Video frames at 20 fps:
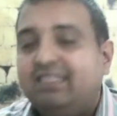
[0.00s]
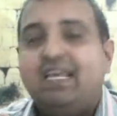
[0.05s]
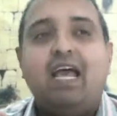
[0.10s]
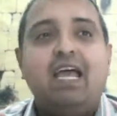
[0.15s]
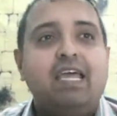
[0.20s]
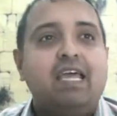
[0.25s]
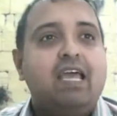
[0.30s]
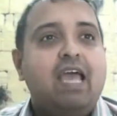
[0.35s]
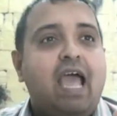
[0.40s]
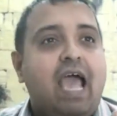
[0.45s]

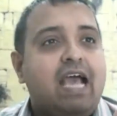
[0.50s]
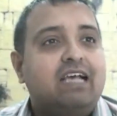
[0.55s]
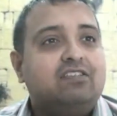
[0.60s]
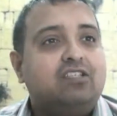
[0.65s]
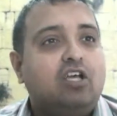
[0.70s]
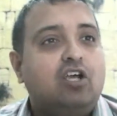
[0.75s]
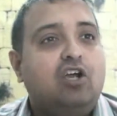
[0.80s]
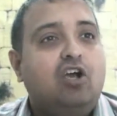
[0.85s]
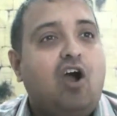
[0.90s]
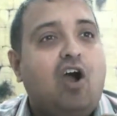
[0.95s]

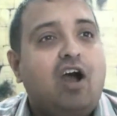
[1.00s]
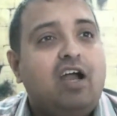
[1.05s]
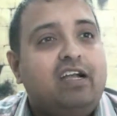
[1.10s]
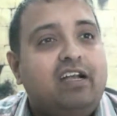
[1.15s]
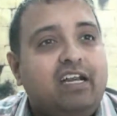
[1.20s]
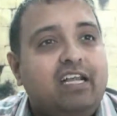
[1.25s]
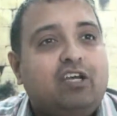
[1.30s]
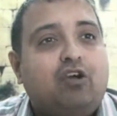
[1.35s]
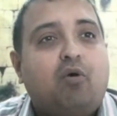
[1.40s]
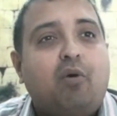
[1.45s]
as
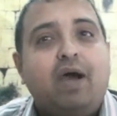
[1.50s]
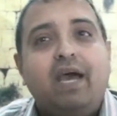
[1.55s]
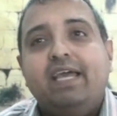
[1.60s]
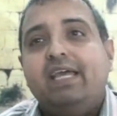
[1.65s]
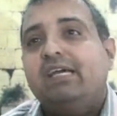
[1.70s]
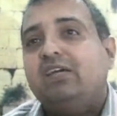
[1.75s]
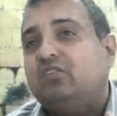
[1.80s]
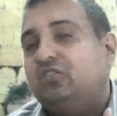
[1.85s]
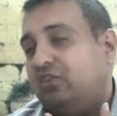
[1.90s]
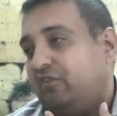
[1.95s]
God
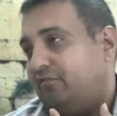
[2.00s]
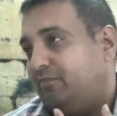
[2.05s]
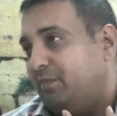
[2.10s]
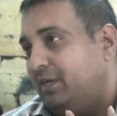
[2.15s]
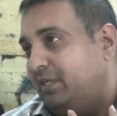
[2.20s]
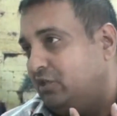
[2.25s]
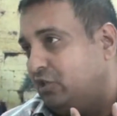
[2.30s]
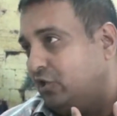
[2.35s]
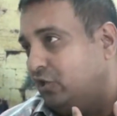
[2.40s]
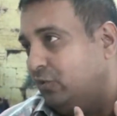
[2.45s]
requires of
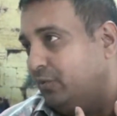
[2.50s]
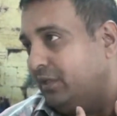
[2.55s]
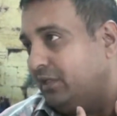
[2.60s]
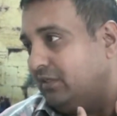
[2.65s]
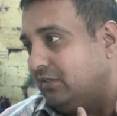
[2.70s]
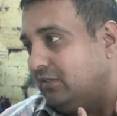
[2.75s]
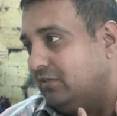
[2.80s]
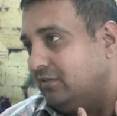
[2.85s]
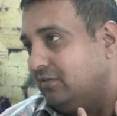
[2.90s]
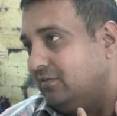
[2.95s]
me to do
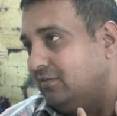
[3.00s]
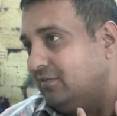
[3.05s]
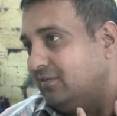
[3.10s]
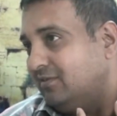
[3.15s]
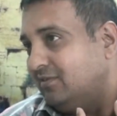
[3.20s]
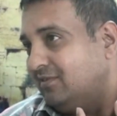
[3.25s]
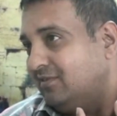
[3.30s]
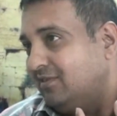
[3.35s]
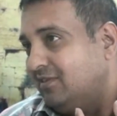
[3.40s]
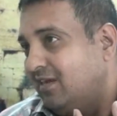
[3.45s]
it.
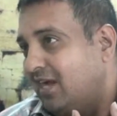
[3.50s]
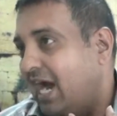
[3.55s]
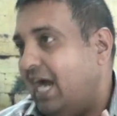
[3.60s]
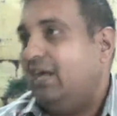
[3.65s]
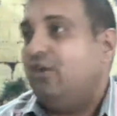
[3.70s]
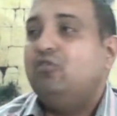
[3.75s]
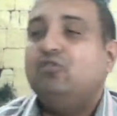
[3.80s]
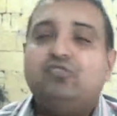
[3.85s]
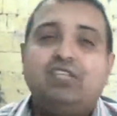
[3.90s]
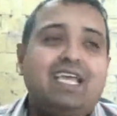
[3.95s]

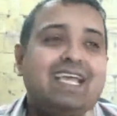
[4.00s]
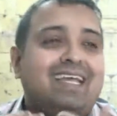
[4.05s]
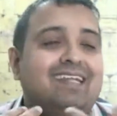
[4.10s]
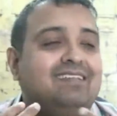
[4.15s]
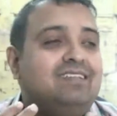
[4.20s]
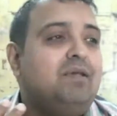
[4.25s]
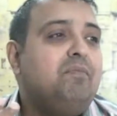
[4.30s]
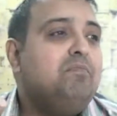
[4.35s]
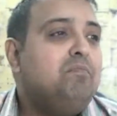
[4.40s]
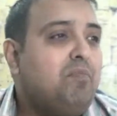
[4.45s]
I don't think it
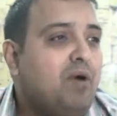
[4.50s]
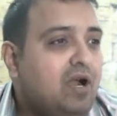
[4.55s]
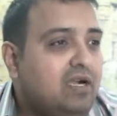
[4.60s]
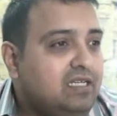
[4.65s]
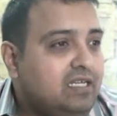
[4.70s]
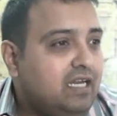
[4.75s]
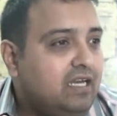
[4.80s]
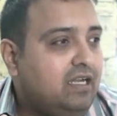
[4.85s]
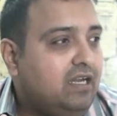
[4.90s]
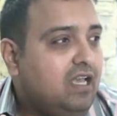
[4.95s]
is
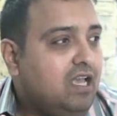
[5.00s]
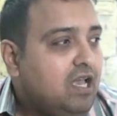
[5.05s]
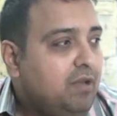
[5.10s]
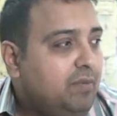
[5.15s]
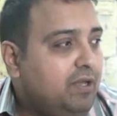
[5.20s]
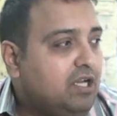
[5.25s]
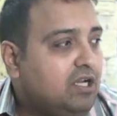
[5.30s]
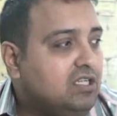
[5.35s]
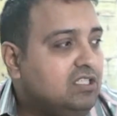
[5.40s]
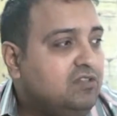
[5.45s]
important,
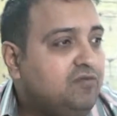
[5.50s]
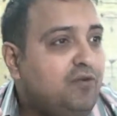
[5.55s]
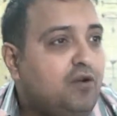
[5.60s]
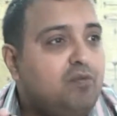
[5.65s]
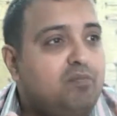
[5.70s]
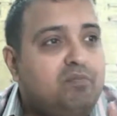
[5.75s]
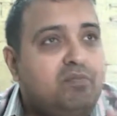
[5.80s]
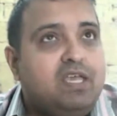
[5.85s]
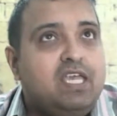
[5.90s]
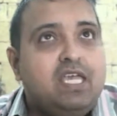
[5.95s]
because
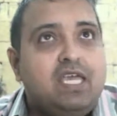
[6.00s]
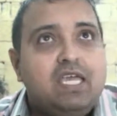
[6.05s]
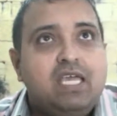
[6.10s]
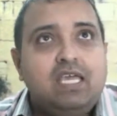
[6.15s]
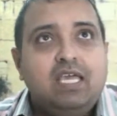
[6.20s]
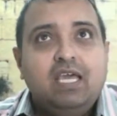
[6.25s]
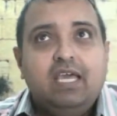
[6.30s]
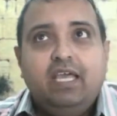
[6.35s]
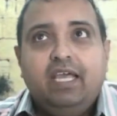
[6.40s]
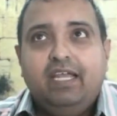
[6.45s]
for
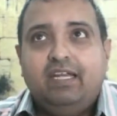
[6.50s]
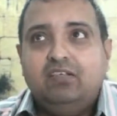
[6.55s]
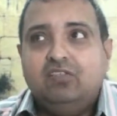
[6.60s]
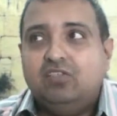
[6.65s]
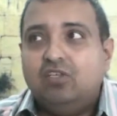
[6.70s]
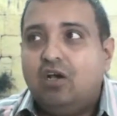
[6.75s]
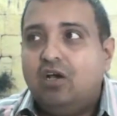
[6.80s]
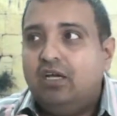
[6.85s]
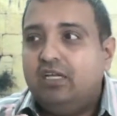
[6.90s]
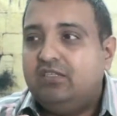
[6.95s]
me it
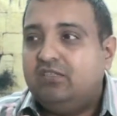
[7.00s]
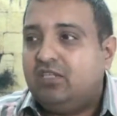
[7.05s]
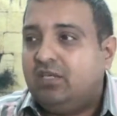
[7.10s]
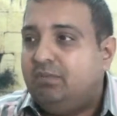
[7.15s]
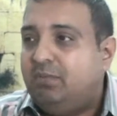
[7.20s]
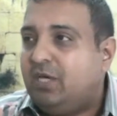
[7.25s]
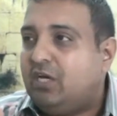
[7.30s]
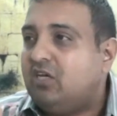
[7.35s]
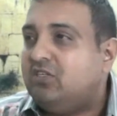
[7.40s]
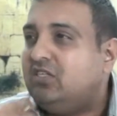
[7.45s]
is I'm
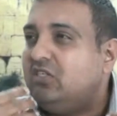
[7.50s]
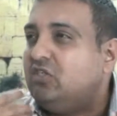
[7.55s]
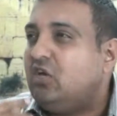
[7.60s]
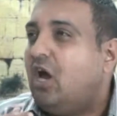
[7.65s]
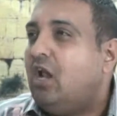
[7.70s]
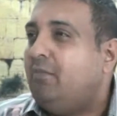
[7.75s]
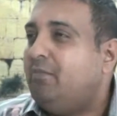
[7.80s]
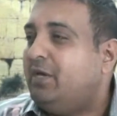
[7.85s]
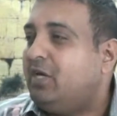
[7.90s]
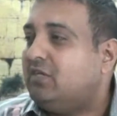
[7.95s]

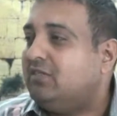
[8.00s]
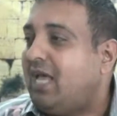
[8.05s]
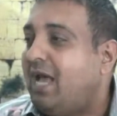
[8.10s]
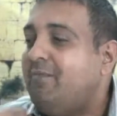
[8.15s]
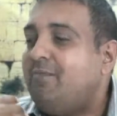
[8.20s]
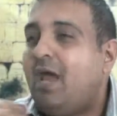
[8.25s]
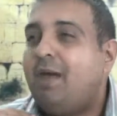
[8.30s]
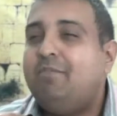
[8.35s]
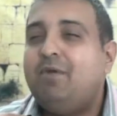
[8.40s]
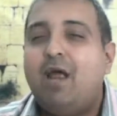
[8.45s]

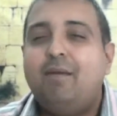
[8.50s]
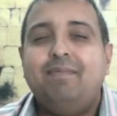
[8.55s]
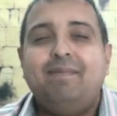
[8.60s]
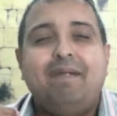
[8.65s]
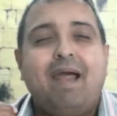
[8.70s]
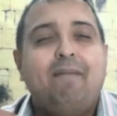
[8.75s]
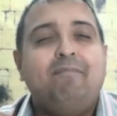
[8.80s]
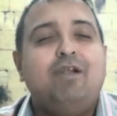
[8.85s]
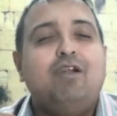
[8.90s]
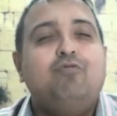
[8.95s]

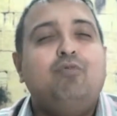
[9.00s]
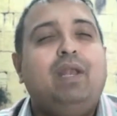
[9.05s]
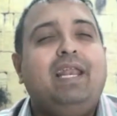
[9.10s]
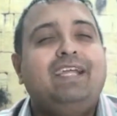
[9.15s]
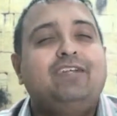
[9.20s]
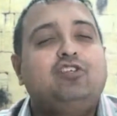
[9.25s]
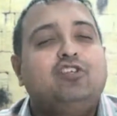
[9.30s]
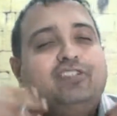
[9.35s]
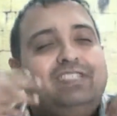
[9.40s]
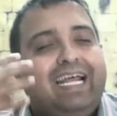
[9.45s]
not
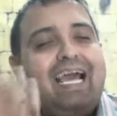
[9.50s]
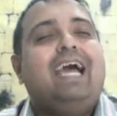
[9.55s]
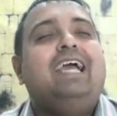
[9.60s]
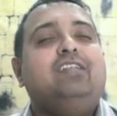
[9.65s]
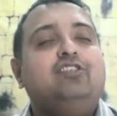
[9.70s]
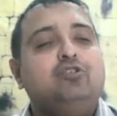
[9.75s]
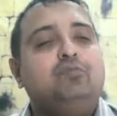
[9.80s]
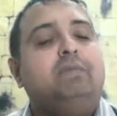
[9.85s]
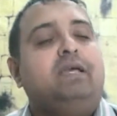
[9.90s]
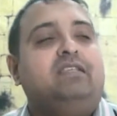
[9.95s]
willing to
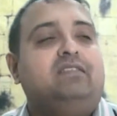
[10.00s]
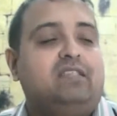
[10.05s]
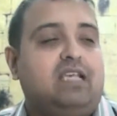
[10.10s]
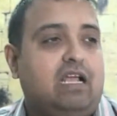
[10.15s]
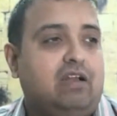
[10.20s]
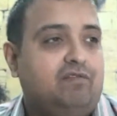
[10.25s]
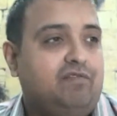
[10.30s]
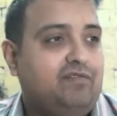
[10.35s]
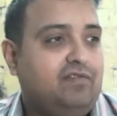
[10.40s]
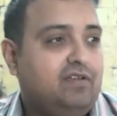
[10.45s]
die to
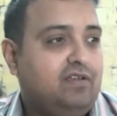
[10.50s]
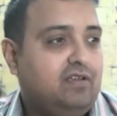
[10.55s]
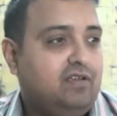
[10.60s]
myself.